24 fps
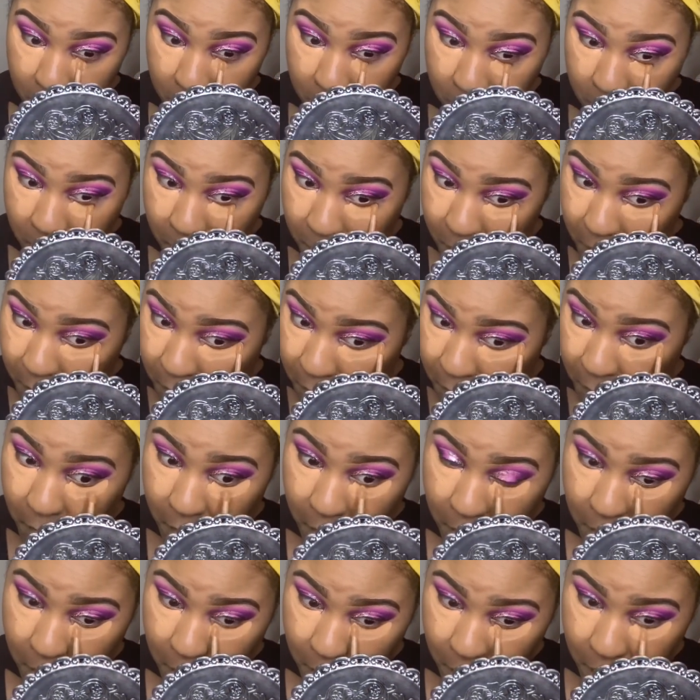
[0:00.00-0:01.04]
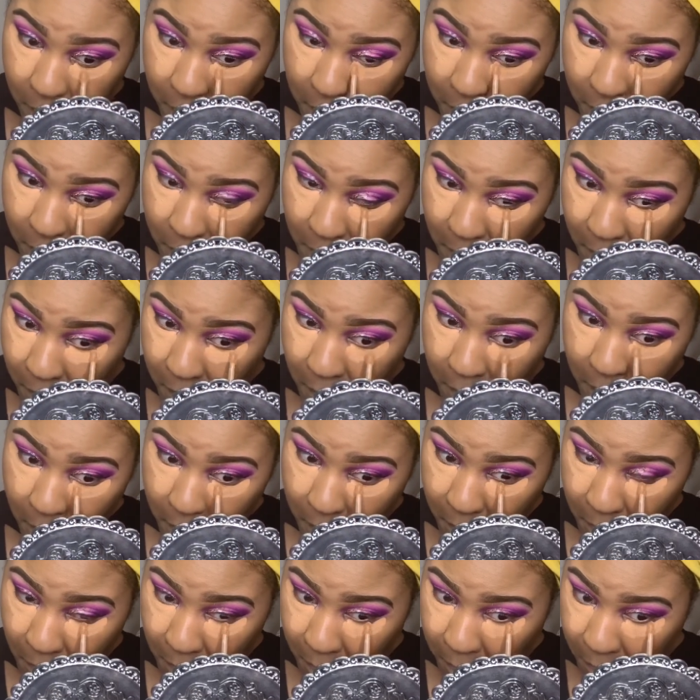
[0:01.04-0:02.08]
I
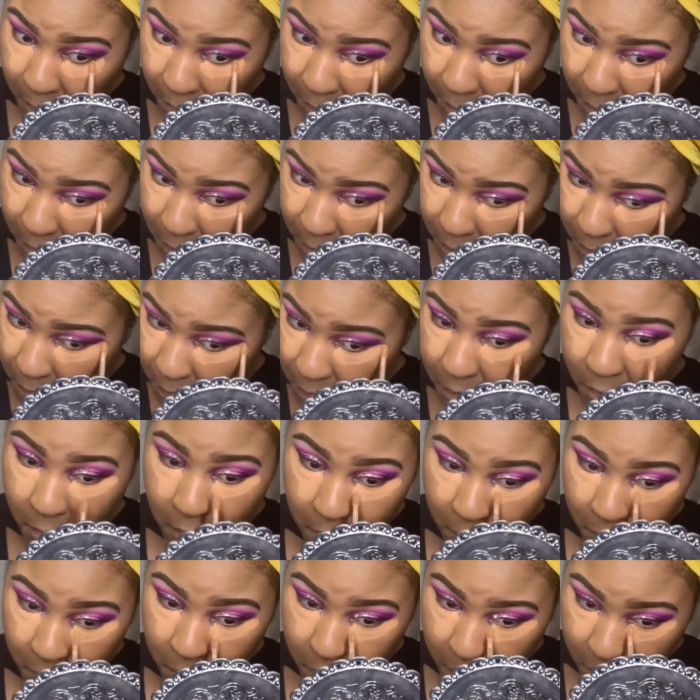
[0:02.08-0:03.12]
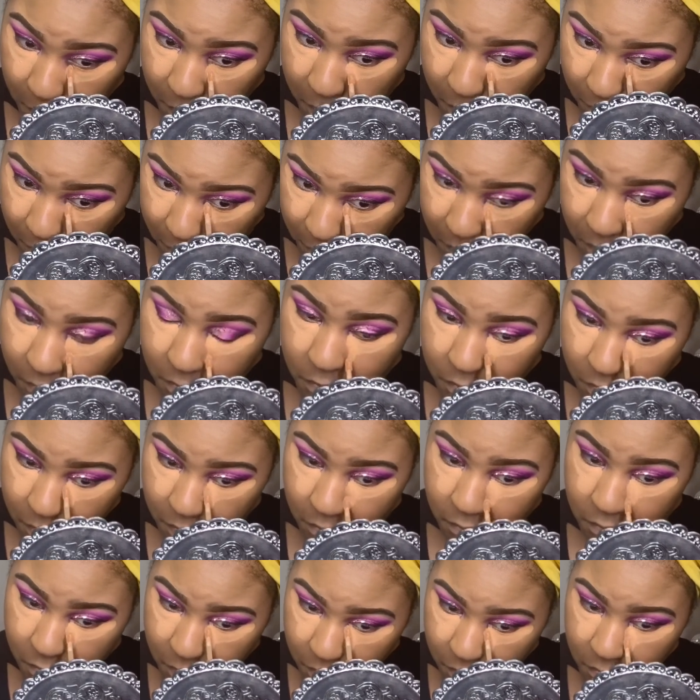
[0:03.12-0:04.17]
gotta look at the colors. I just
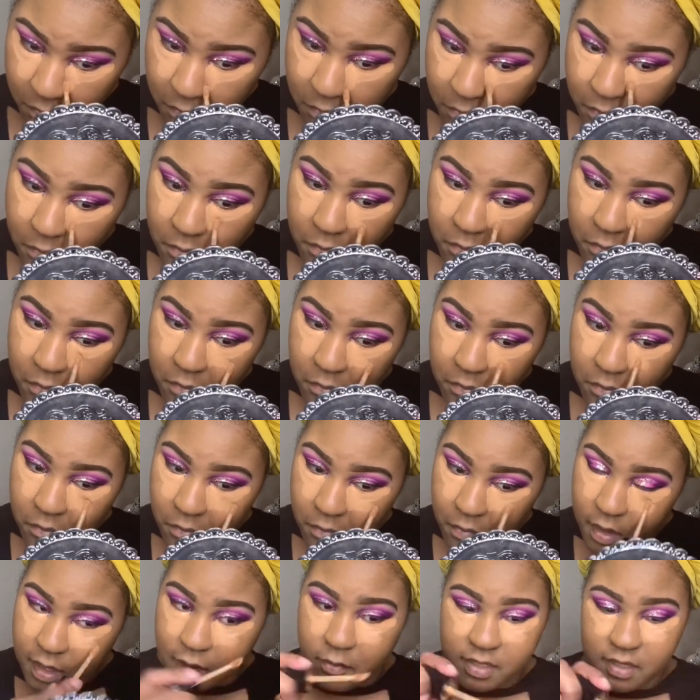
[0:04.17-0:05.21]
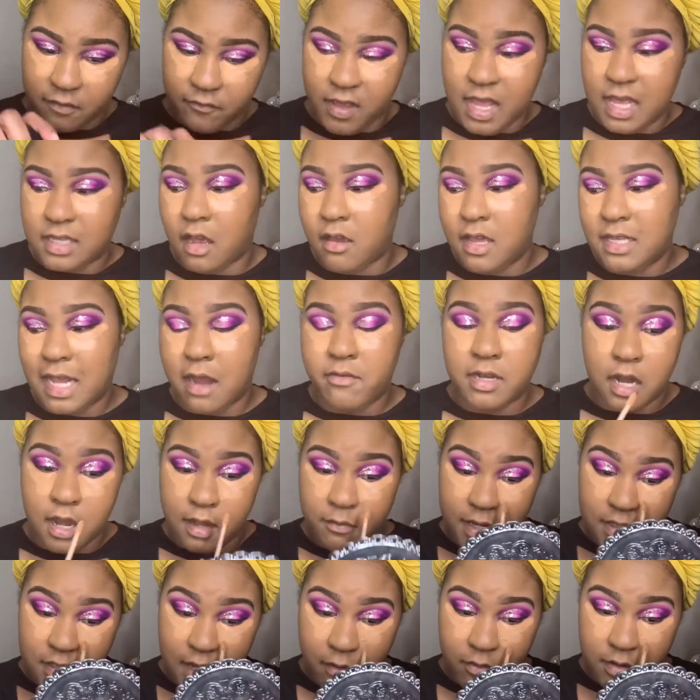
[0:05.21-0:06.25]
grab them and go.
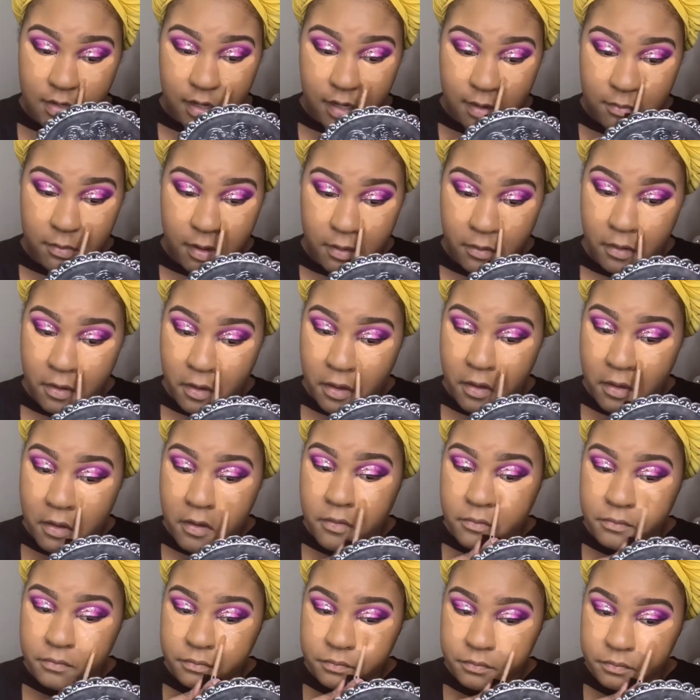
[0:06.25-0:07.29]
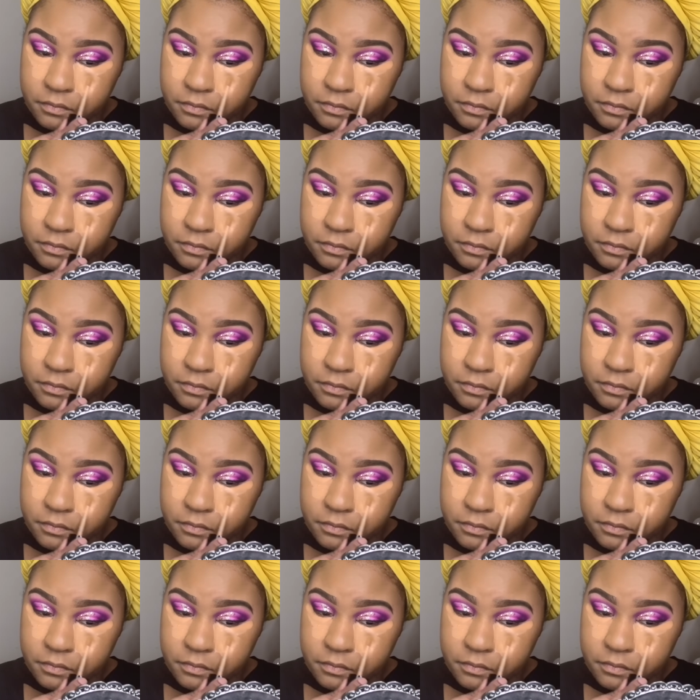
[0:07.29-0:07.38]
So I'm just doing that